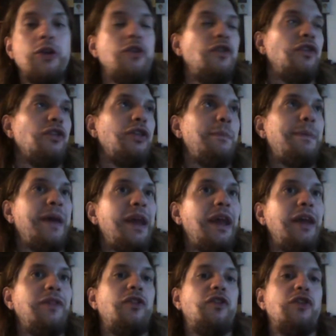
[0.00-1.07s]
So
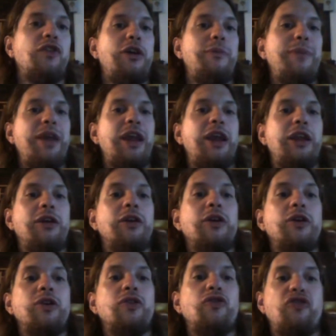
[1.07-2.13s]
they made
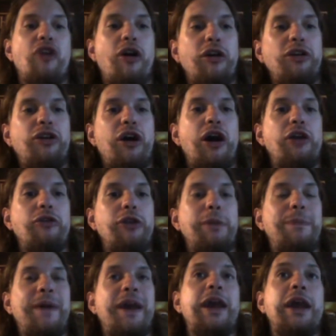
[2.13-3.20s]
Sean Connery
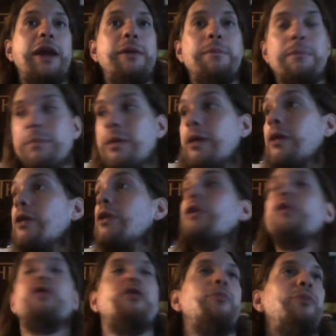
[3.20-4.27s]
pay
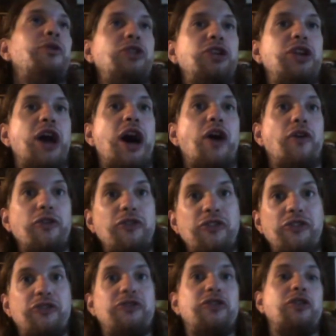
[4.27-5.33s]
the $1 million
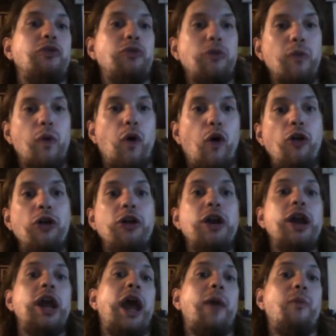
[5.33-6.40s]
to do the role.
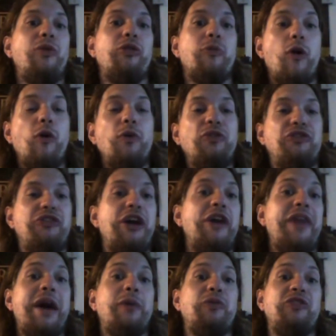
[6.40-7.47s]
And when the role was done,
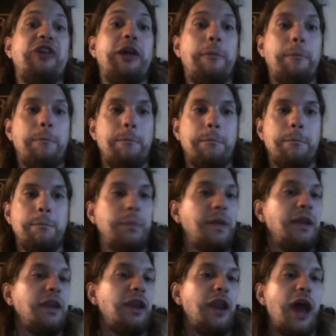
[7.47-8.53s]
that was it.
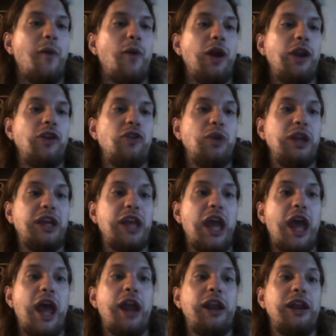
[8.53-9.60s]
He did not want to do it
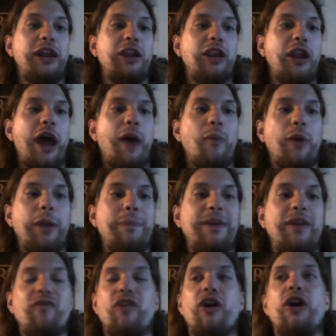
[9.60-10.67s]
again. He did not want to be
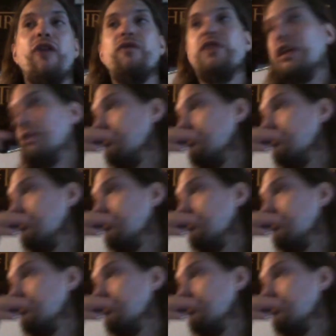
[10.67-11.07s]
involved.